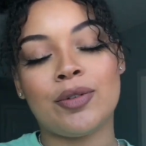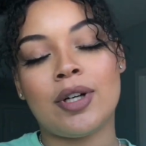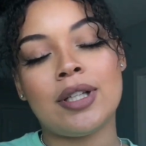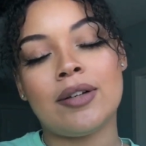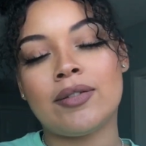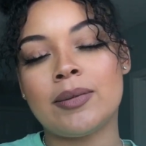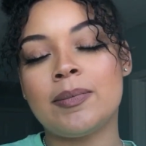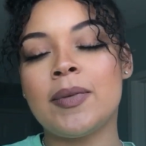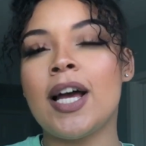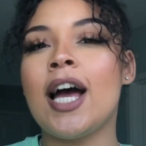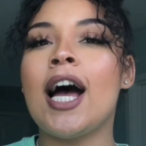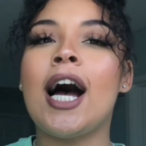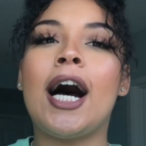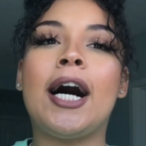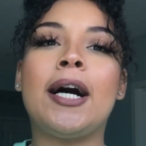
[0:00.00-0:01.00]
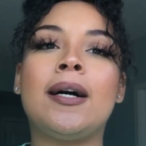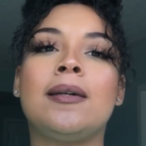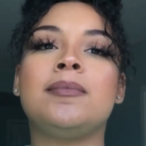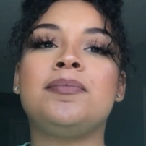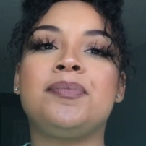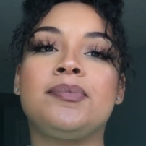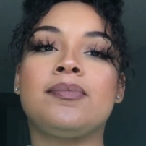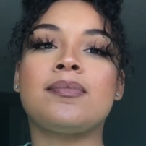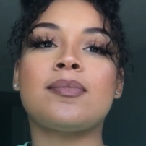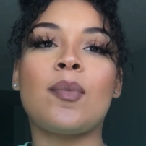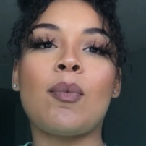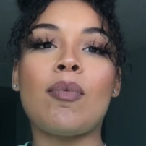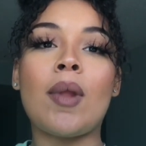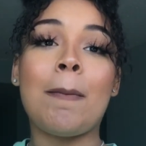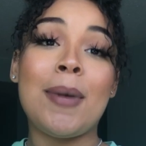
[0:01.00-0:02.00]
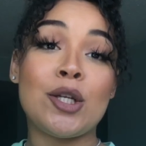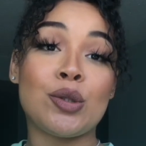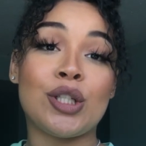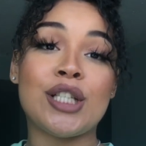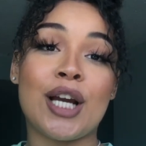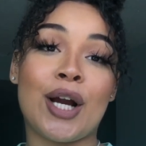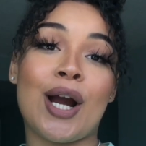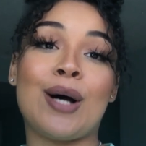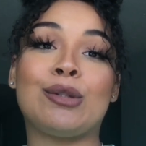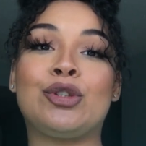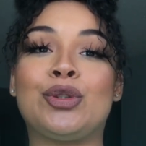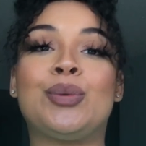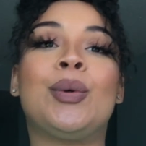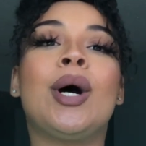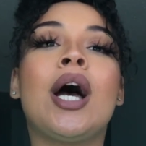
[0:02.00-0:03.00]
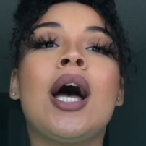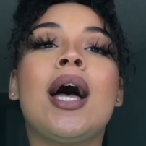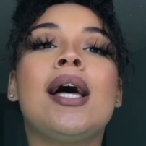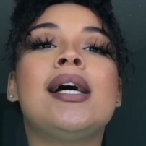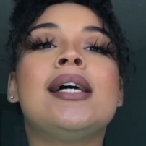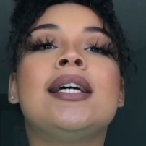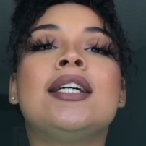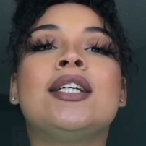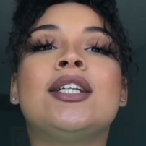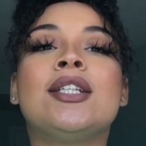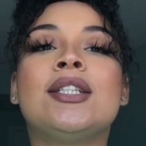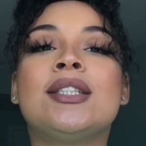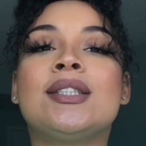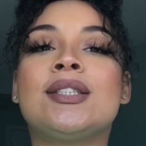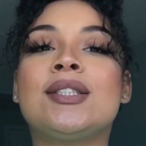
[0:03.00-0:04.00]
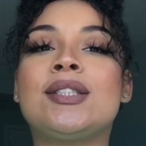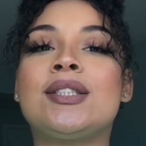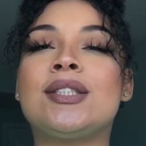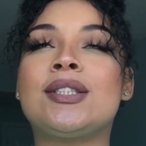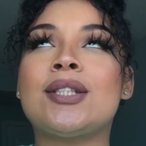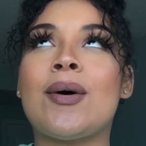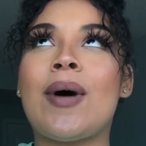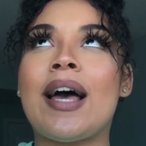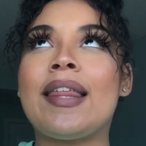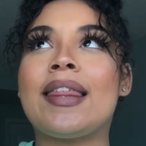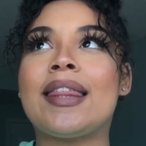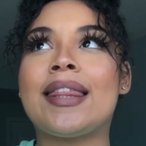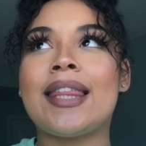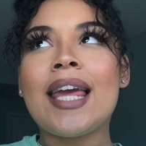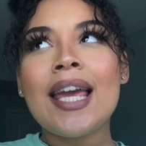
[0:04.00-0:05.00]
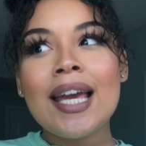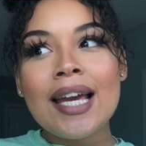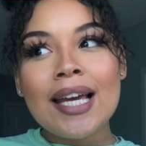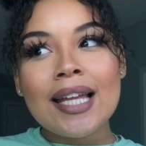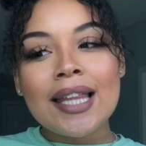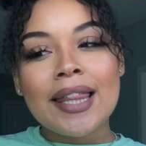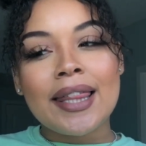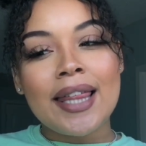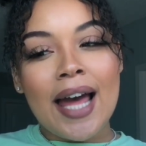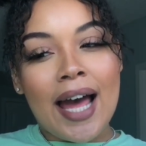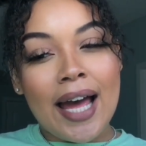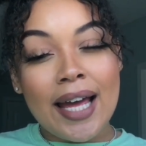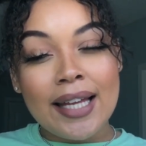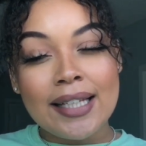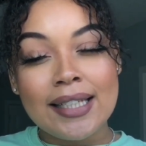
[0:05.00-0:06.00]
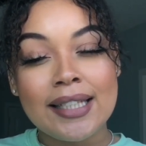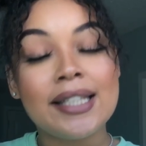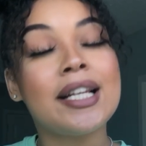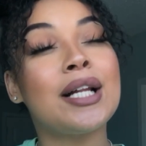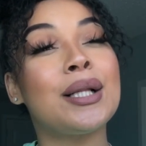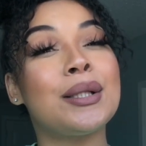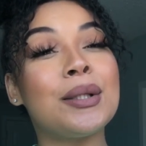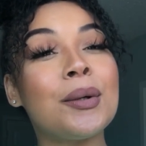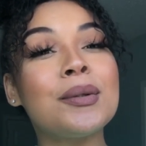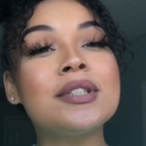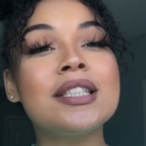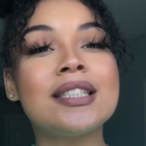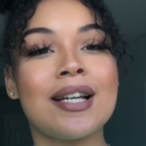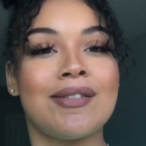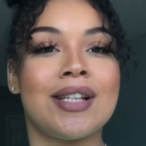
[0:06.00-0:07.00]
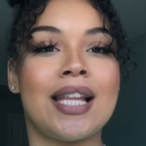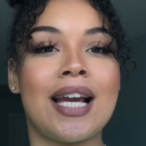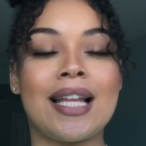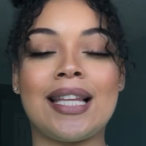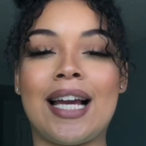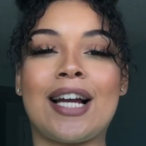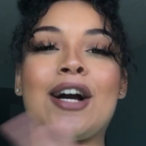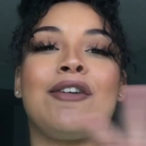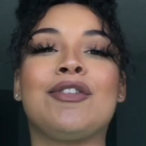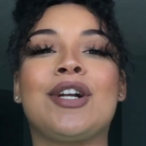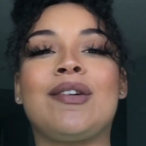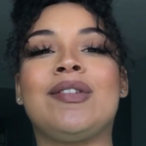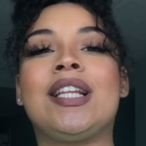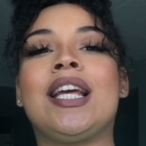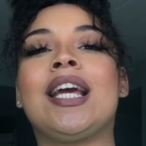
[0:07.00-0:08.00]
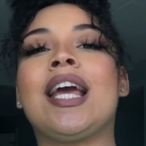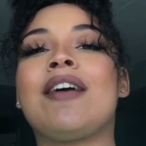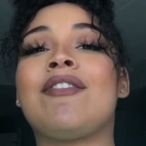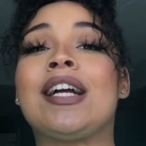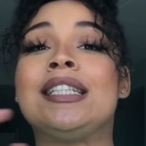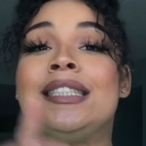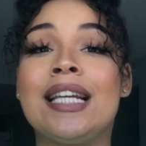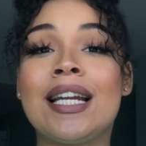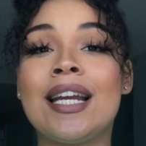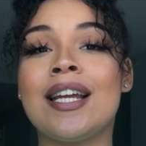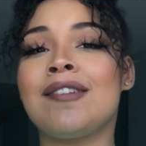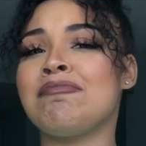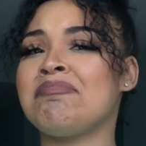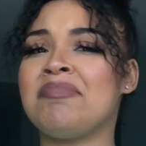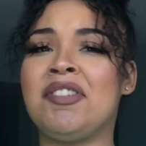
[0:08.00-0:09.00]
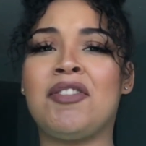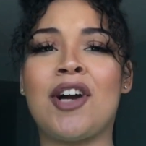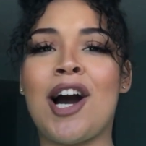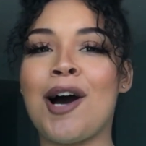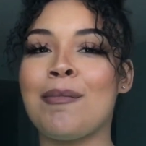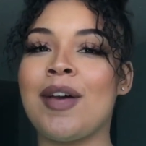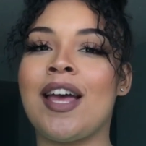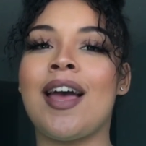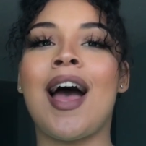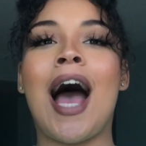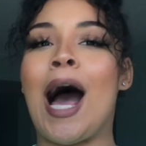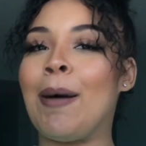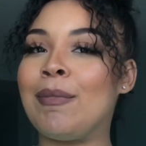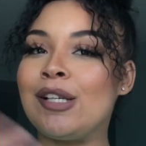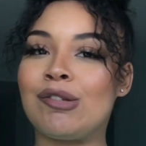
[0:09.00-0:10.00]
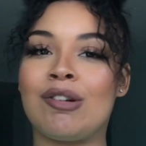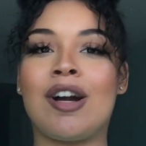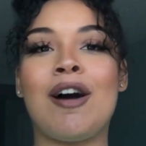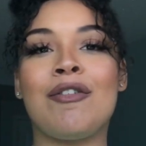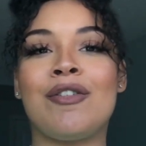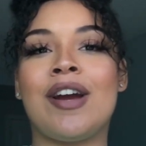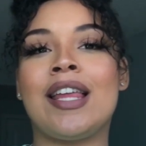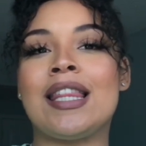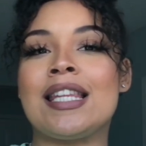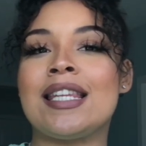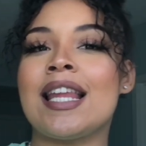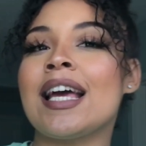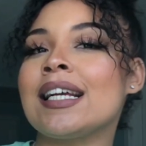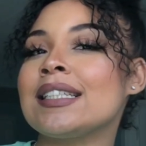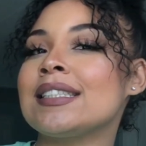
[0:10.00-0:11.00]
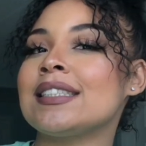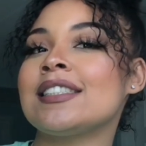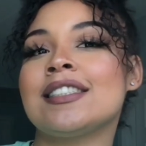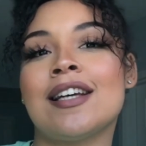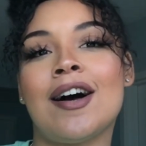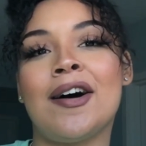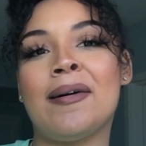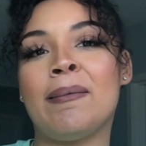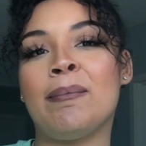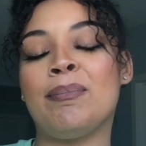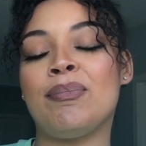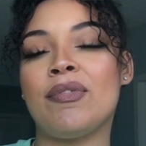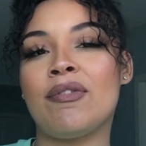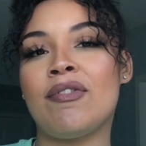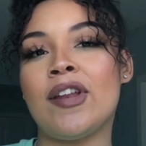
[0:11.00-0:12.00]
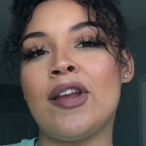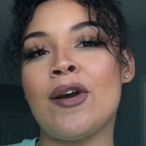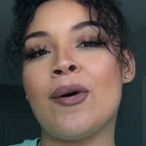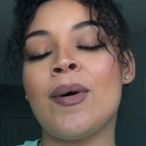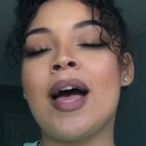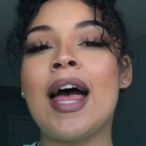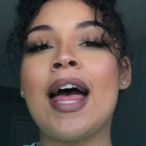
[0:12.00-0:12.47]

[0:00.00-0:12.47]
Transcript: I love them. Make sure to check her out too. So I think that closes everything. I think I covered everything. If I didn't, leave a comment. I'll make sure to cover it in the next video.